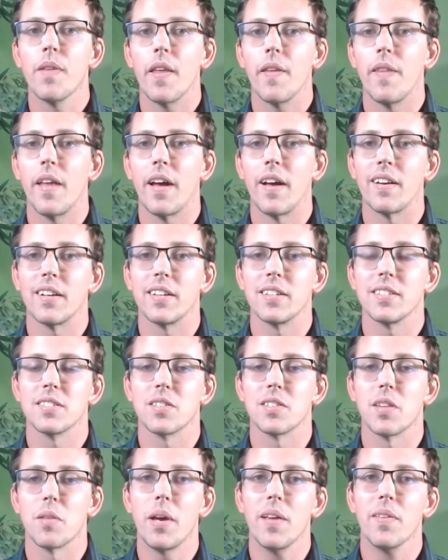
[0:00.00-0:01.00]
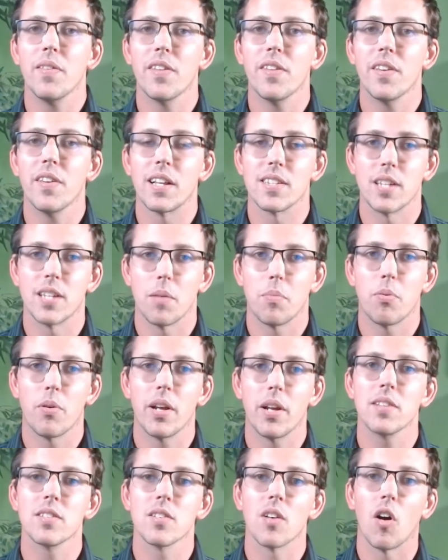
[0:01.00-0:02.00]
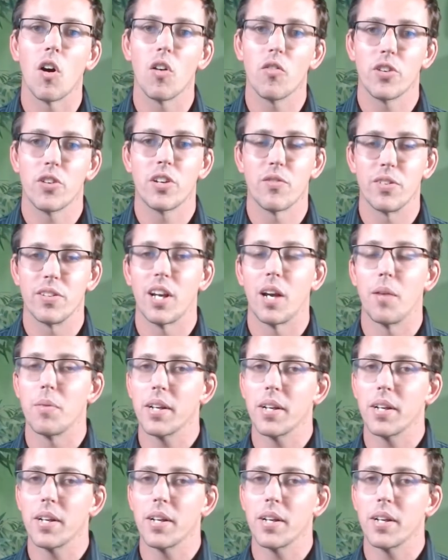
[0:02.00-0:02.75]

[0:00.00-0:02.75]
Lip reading: and that is the main thing that separates all of your different retirement